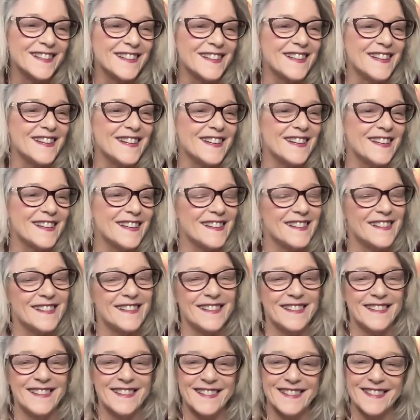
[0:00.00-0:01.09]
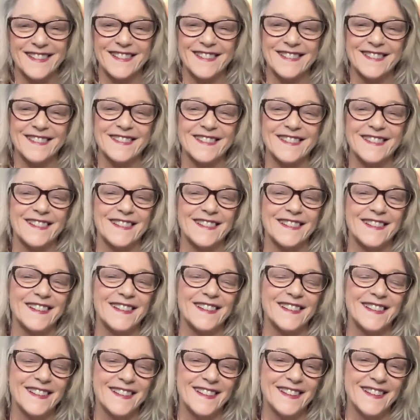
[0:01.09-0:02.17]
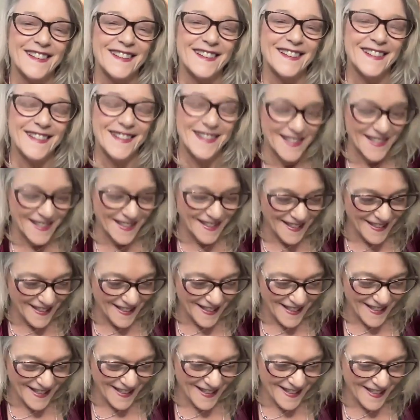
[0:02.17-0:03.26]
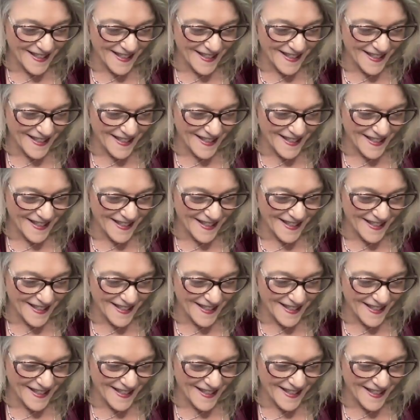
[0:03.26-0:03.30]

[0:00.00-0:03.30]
No one is speaking in this clip.